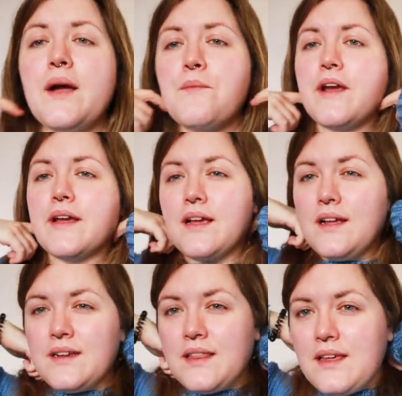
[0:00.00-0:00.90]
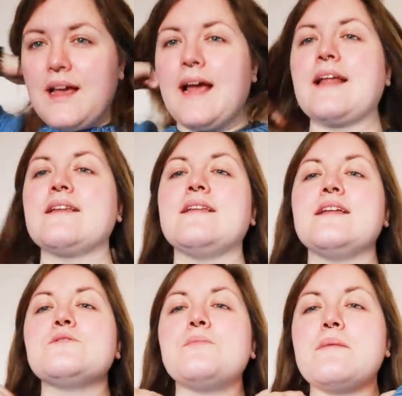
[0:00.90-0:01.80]
I'm wearing another hand
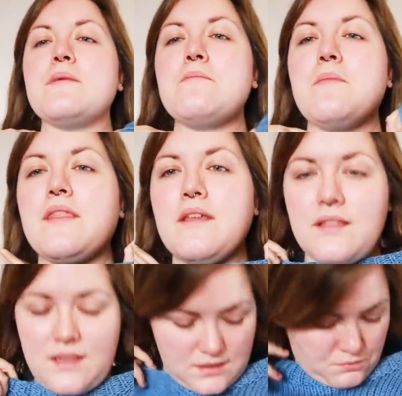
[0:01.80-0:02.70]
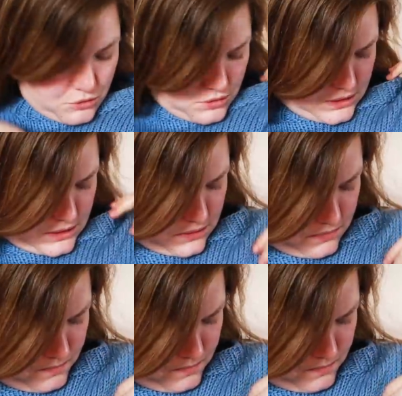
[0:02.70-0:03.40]
knit by my mother this morning.